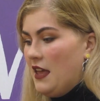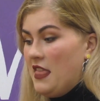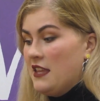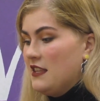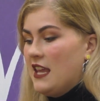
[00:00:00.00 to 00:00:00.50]
And
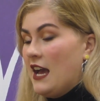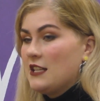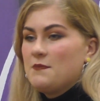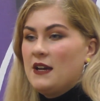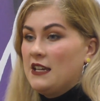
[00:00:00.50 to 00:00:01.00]
then,
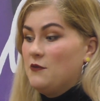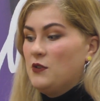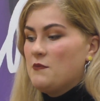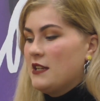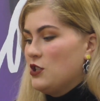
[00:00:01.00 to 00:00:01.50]

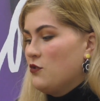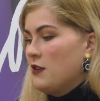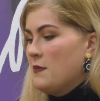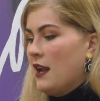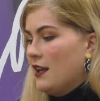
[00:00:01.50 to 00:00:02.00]
with my degree
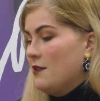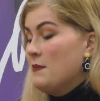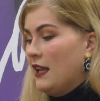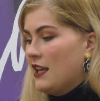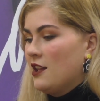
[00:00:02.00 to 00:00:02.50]
in
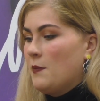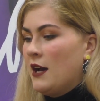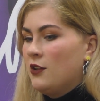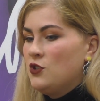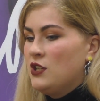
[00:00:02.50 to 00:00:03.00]
molecular
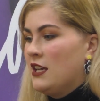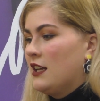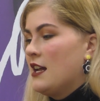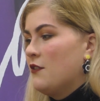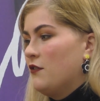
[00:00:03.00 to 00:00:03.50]
biology, a
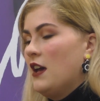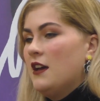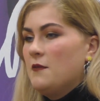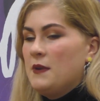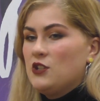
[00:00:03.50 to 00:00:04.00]
kind of
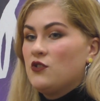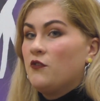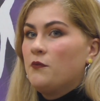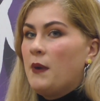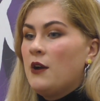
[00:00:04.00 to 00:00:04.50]
mixture
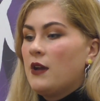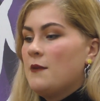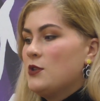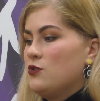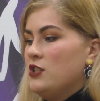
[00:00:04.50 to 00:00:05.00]
of
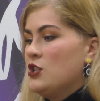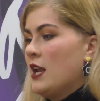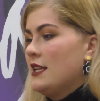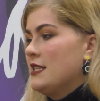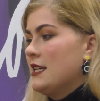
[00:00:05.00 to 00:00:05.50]
biochemistry,
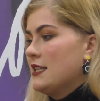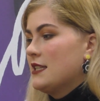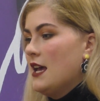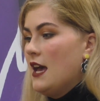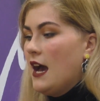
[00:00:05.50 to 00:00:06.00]
genetics,
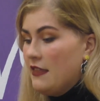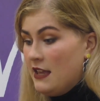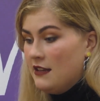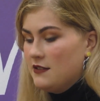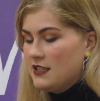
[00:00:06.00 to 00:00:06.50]
and
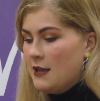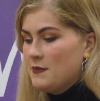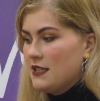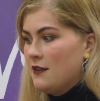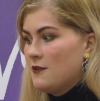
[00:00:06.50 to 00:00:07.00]
then stem
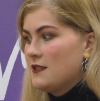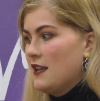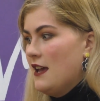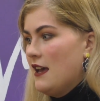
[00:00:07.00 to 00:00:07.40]
cells.